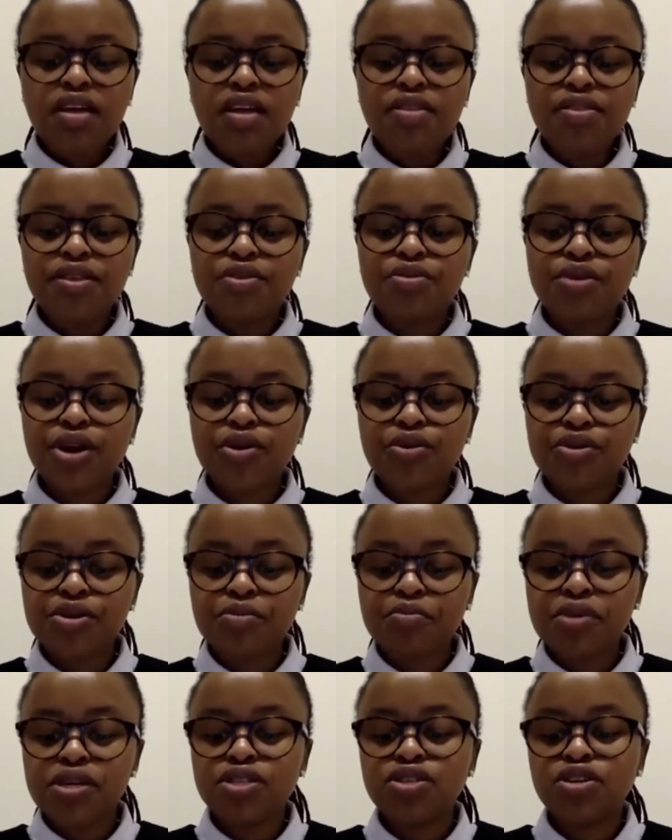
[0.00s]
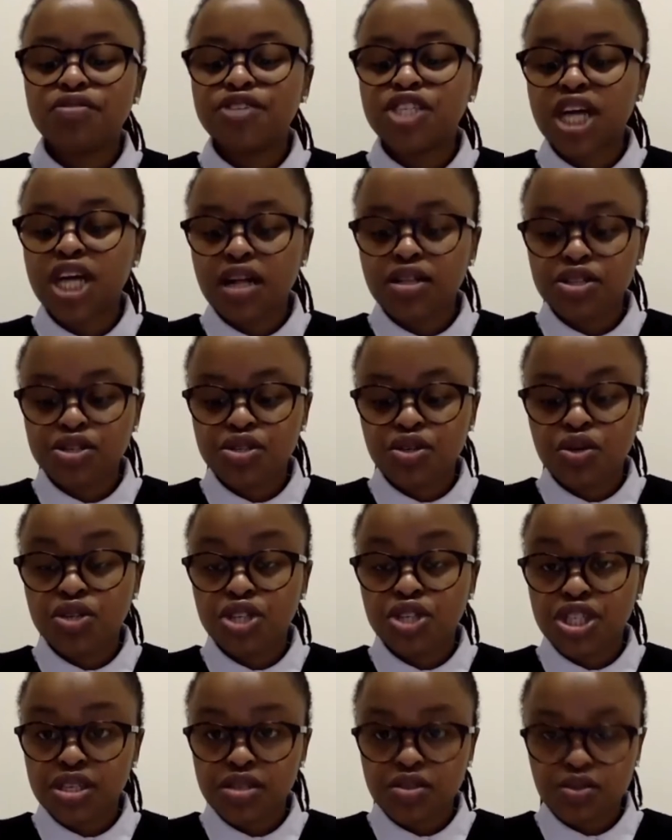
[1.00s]
the recruitment of child
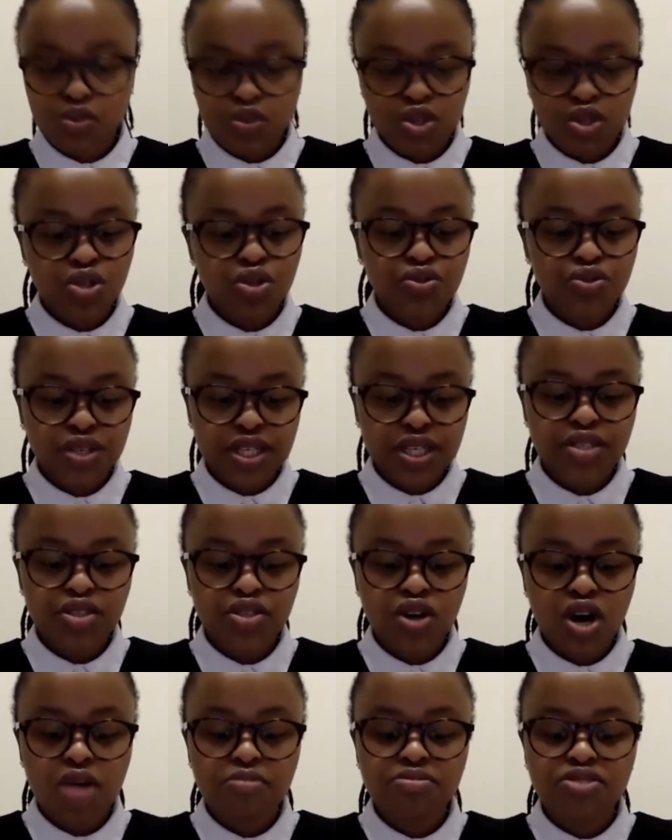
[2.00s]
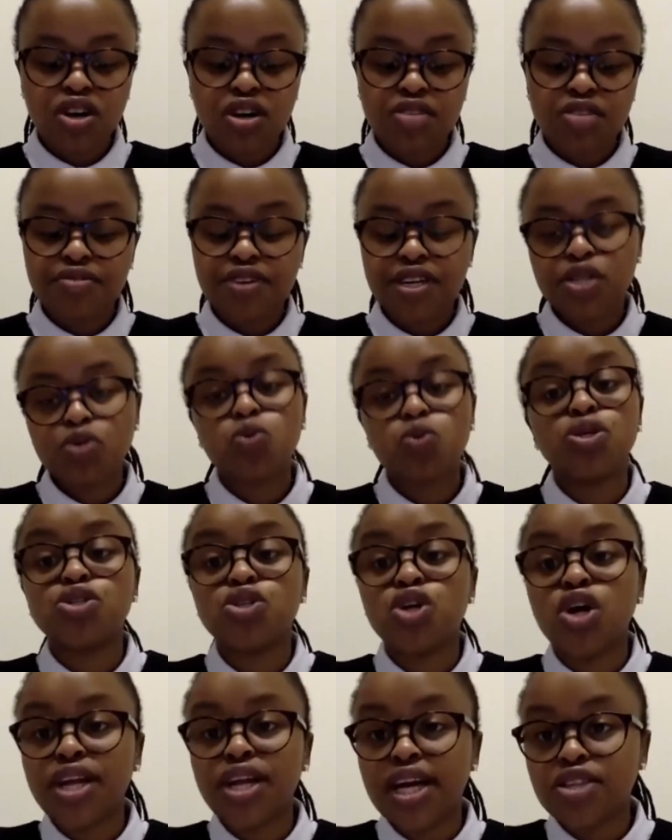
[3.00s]
soldiers or children into armed conflict was
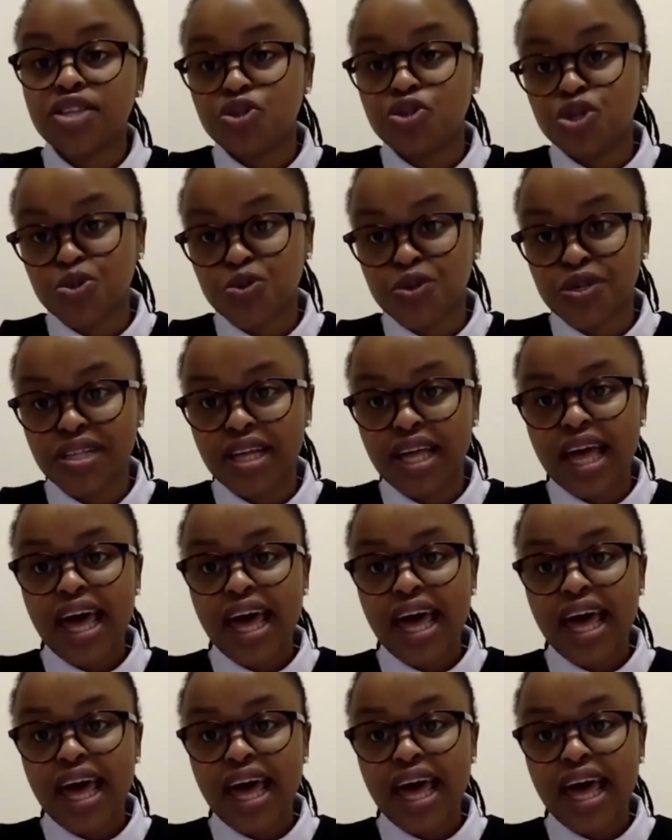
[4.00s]
not unusual.